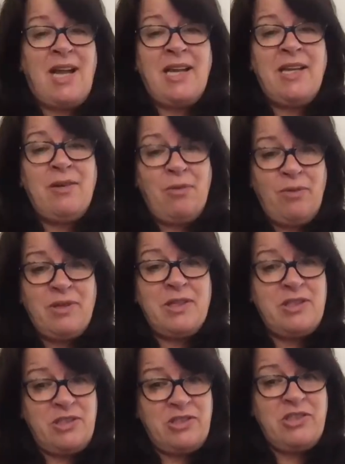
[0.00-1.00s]
desire
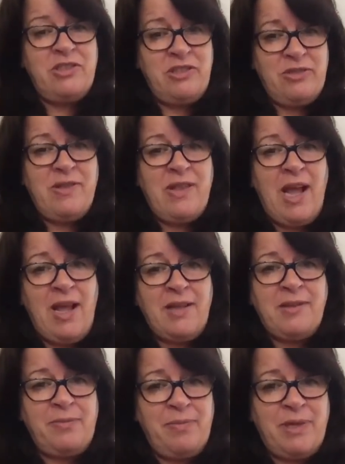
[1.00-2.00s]
is to do
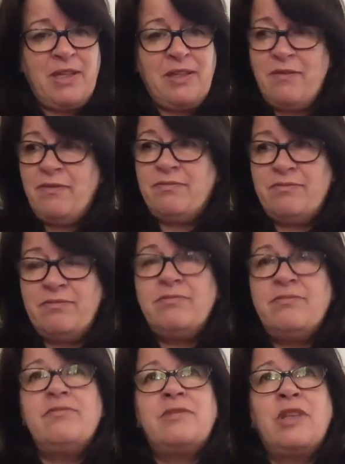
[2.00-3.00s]
that, but
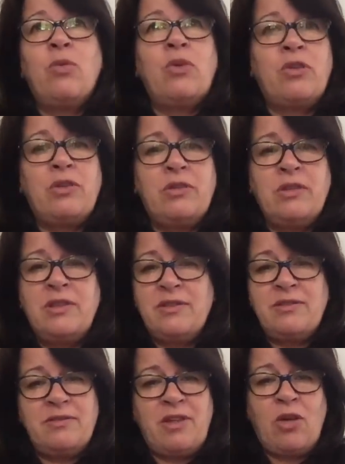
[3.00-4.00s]
the
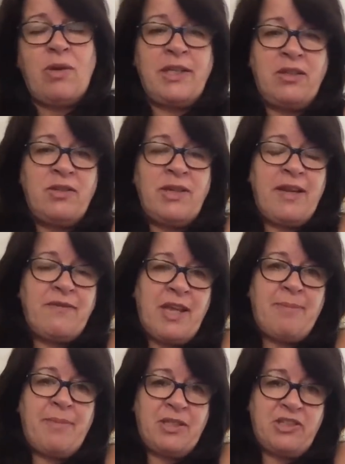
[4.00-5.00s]
world. Oh, I don't
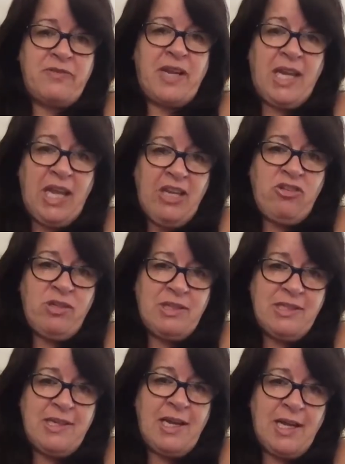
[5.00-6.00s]
have that much
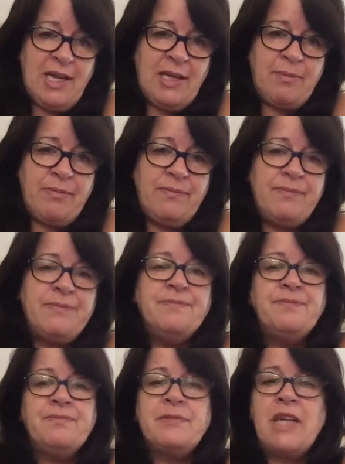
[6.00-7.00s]
vacation time.
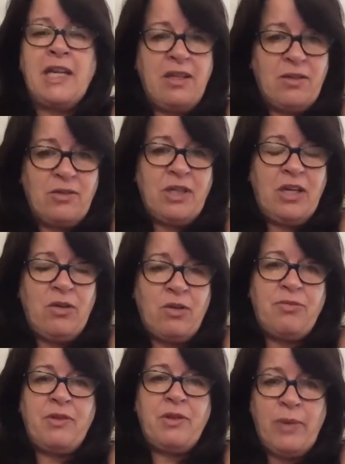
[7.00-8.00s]
I can only
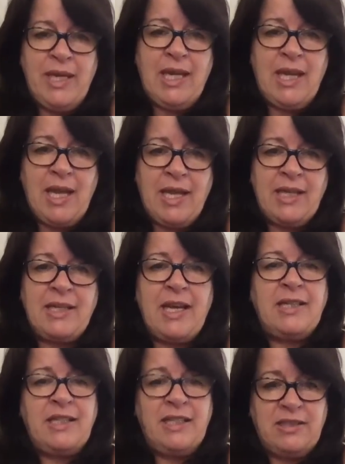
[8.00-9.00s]
go for the
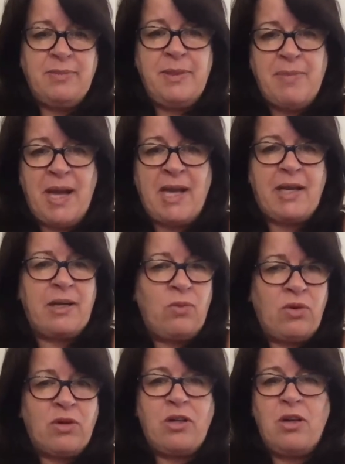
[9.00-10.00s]
weekend. I need to be back at
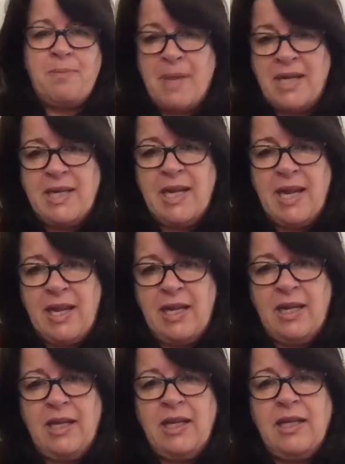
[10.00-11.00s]
work on
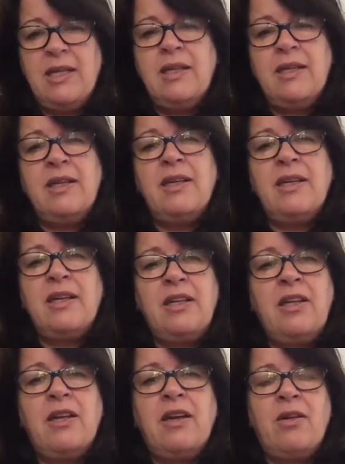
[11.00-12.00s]
Monday,
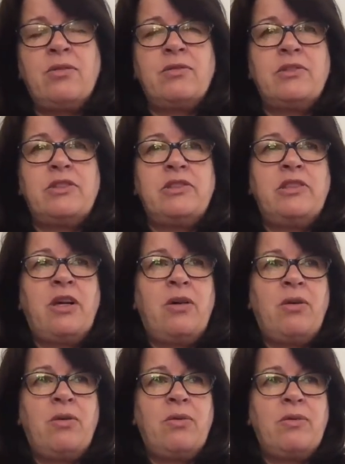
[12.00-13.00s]
you know.
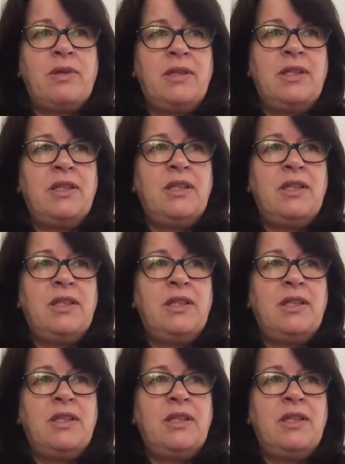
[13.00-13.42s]
So,